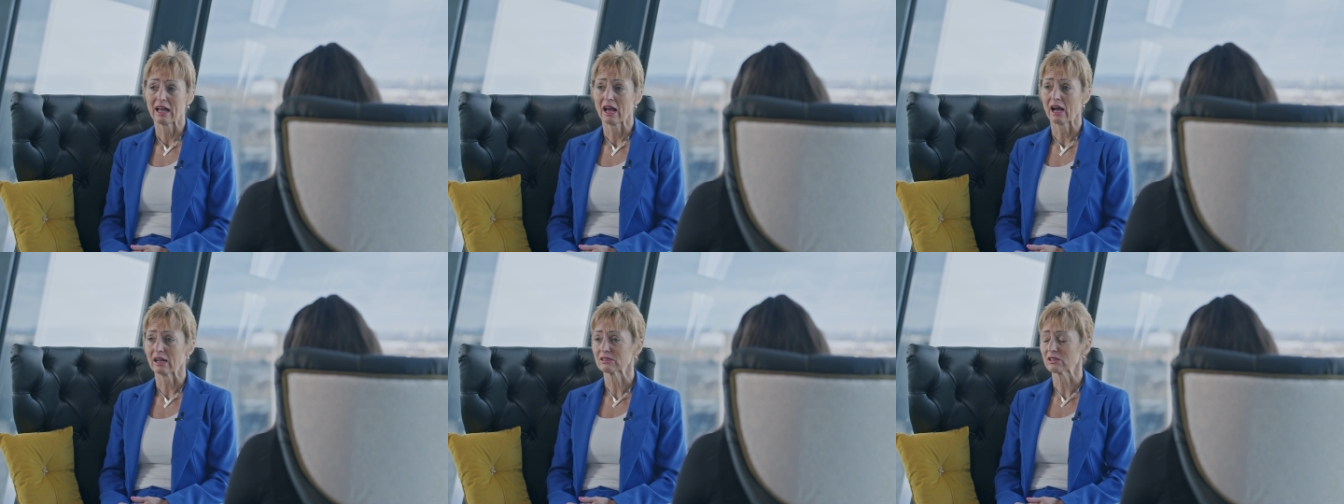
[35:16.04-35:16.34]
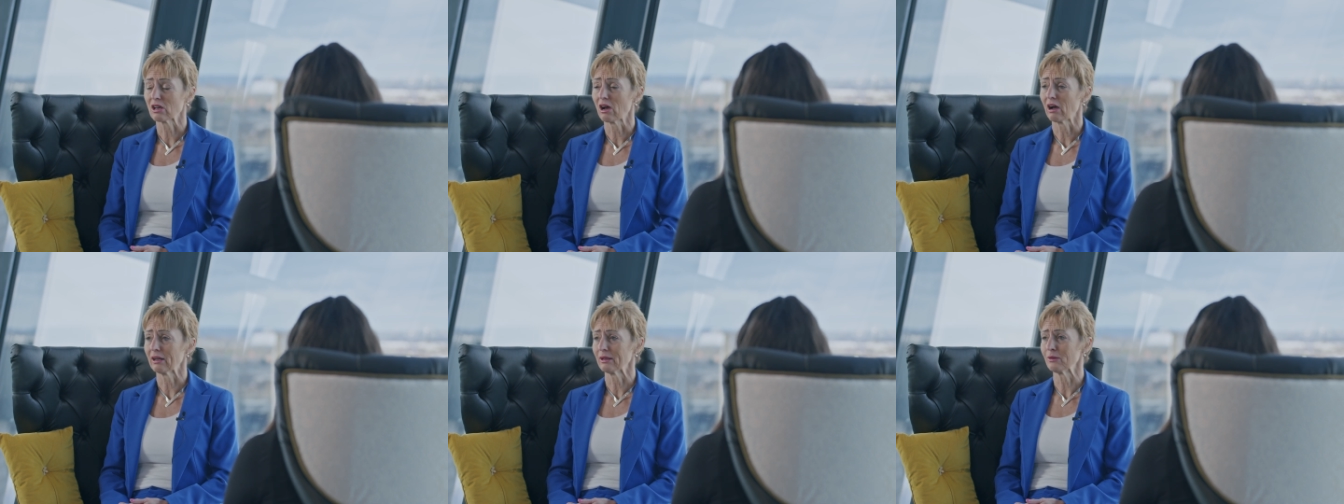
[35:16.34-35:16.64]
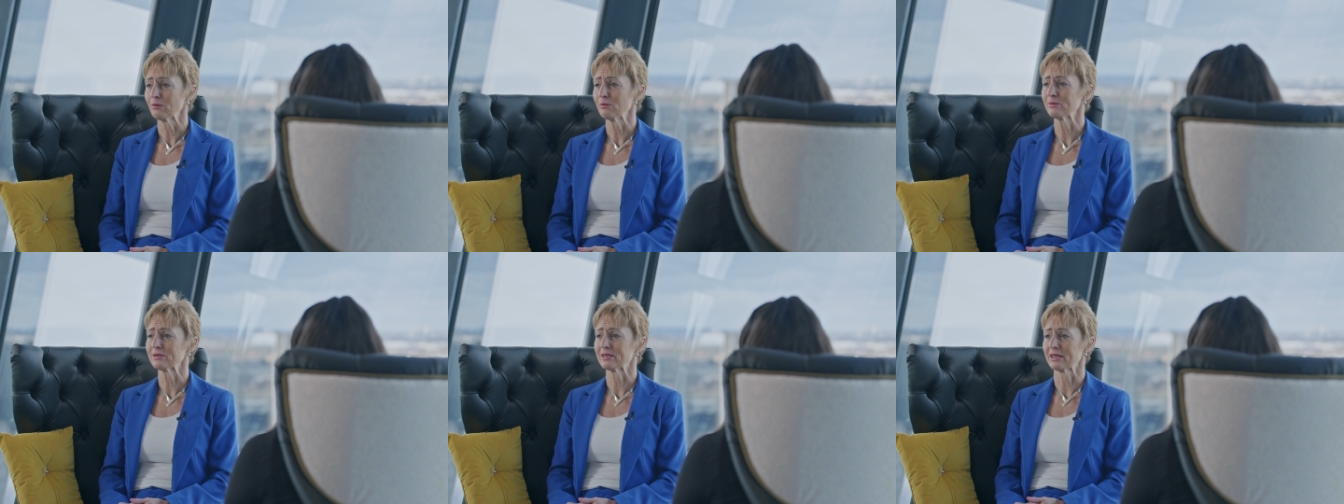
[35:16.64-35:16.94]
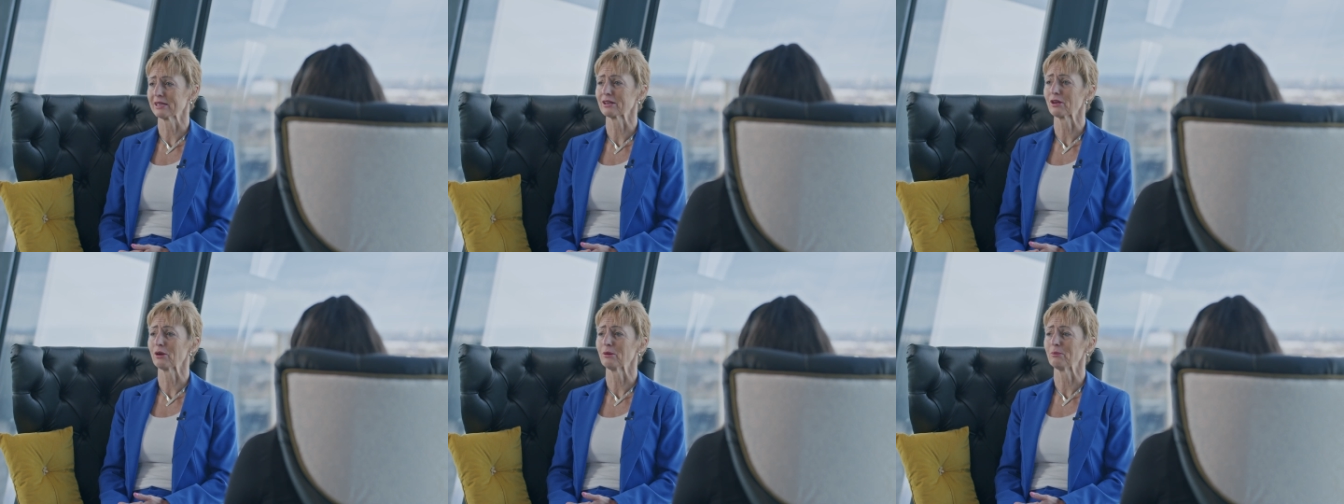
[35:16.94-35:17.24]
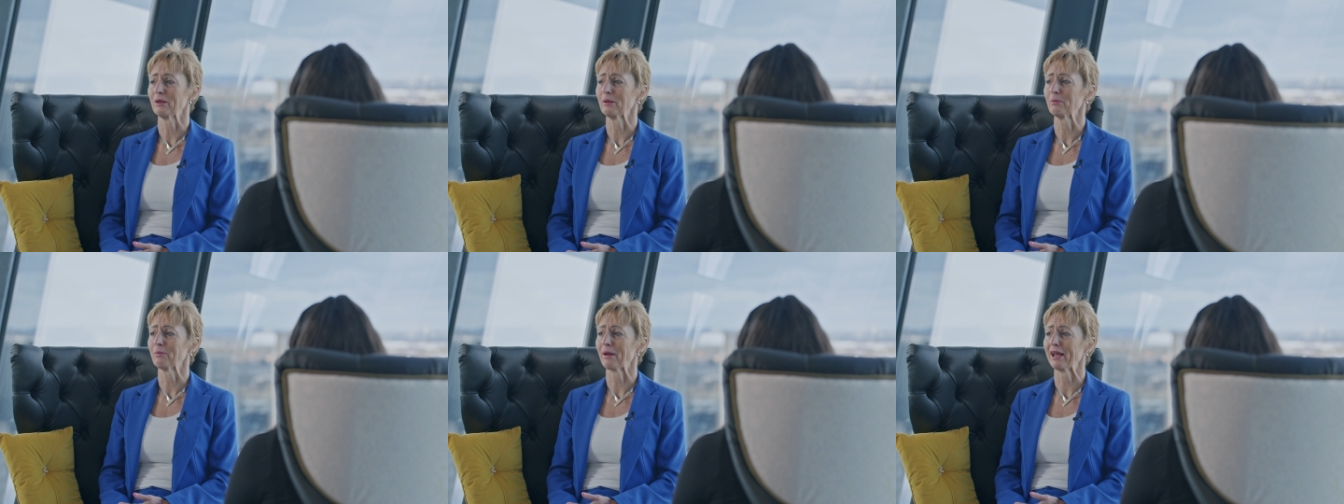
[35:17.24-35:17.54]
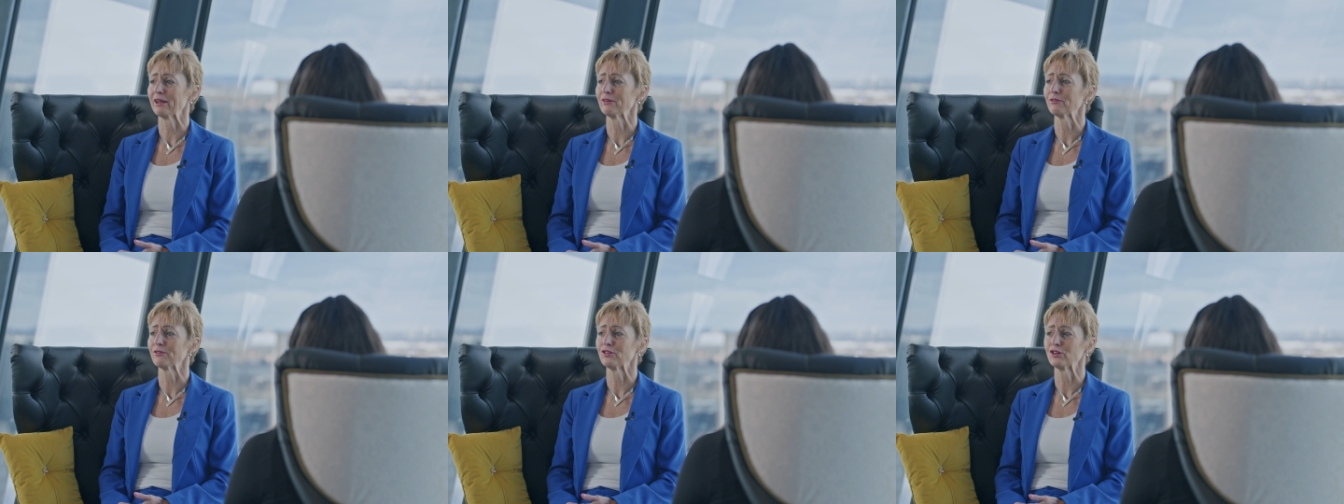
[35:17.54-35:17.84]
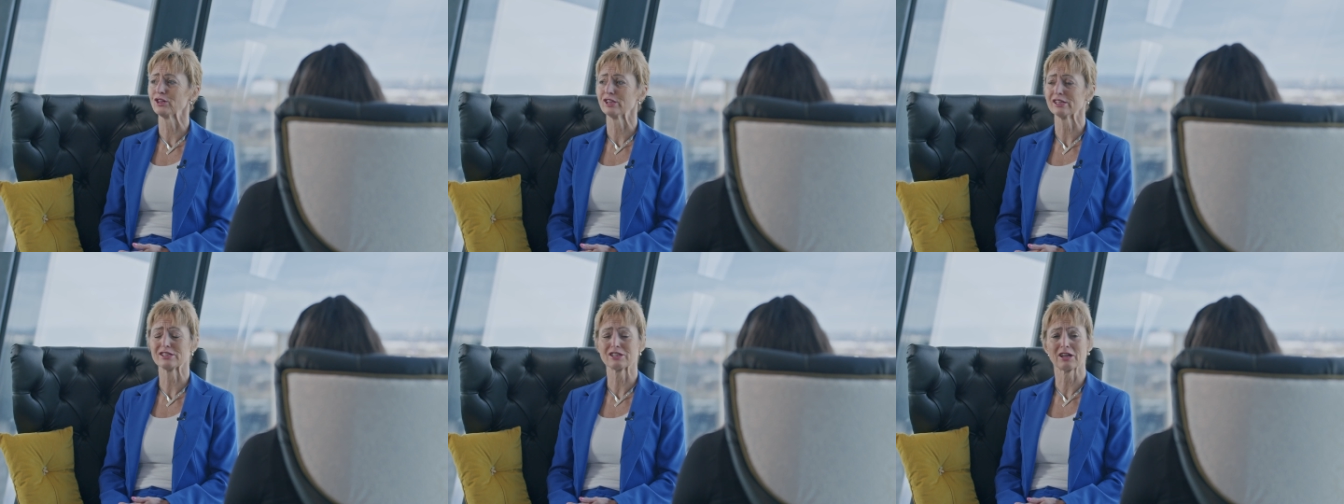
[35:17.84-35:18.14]
At times it can be
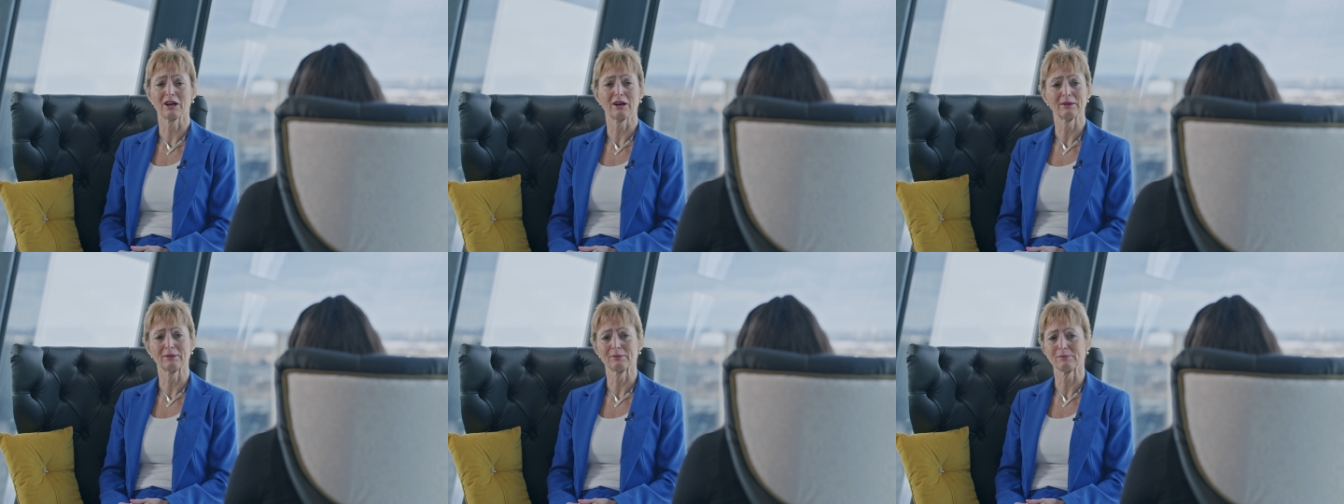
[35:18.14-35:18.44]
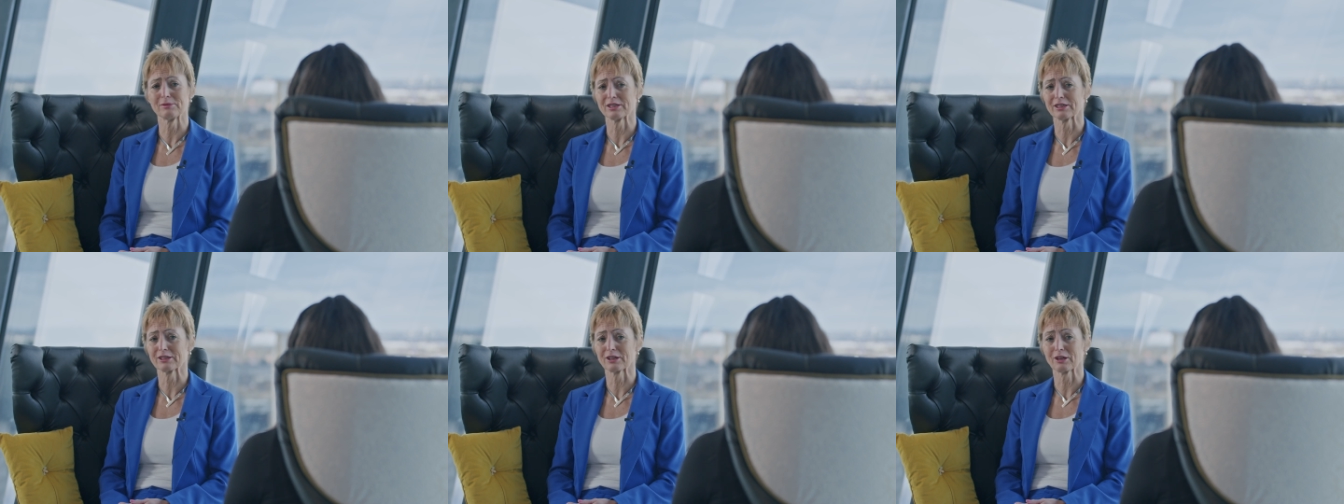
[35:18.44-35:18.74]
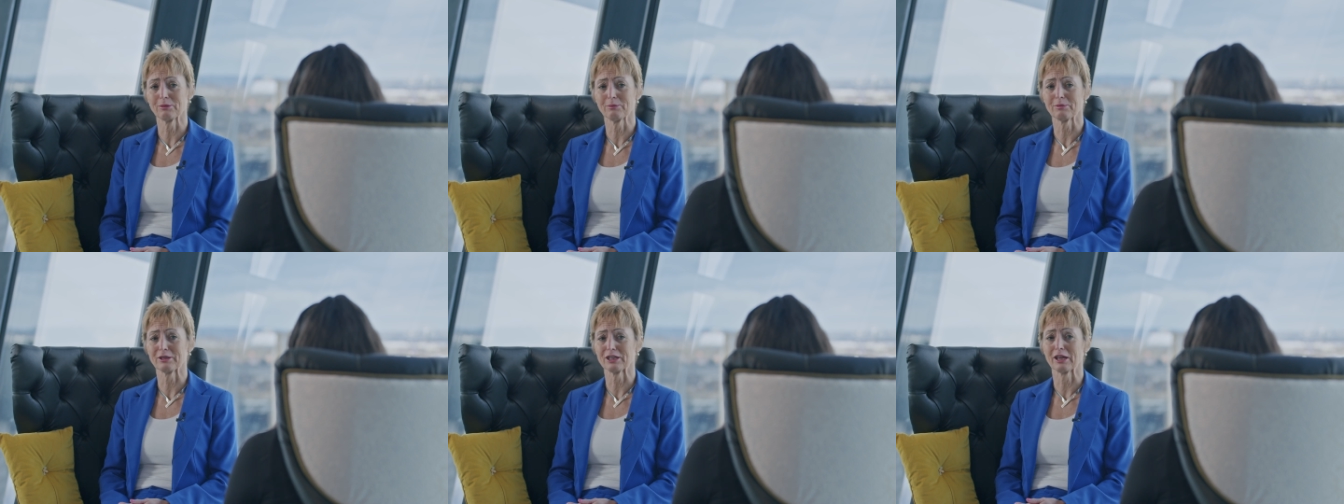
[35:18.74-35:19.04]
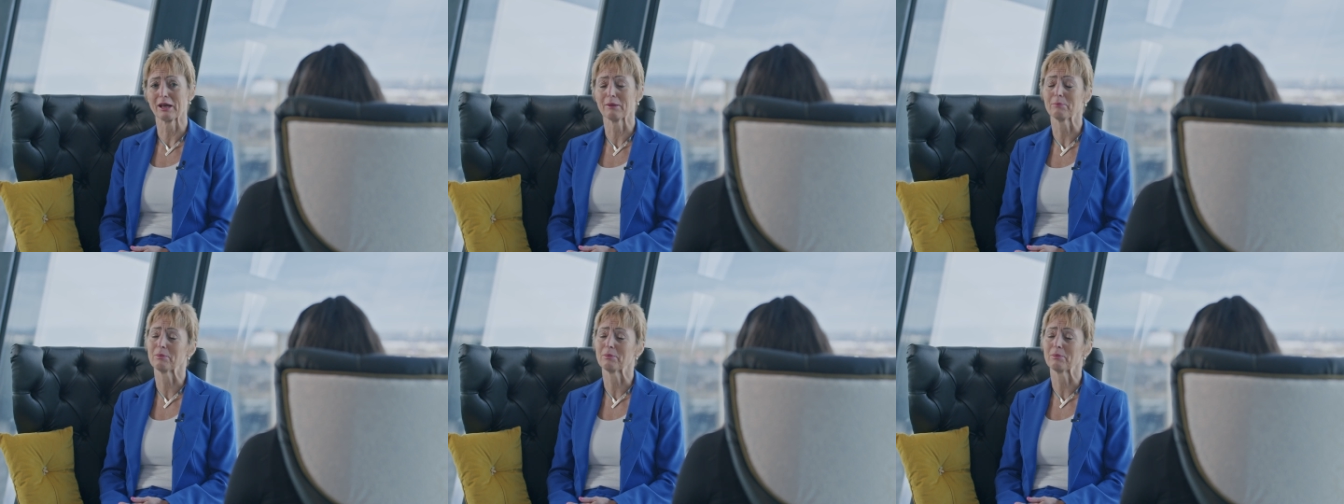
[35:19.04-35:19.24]
painful, at times it can be,